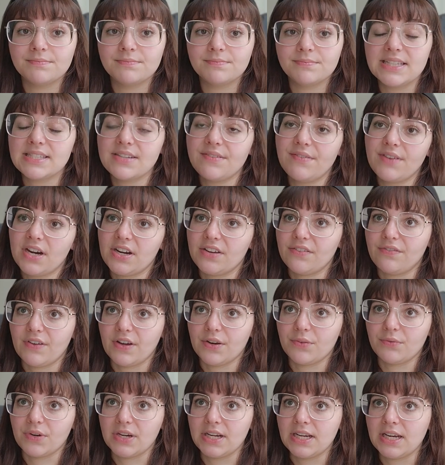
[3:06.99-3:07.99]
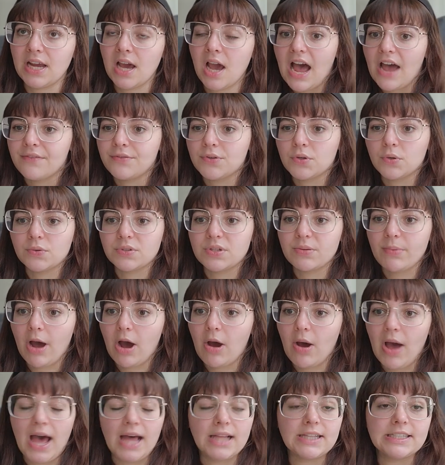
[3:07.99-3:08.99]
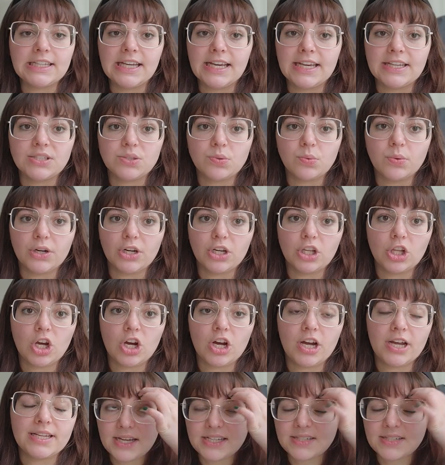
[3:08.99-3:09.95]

It's a very fun read. I've talked about Ali Hazelwood a lot,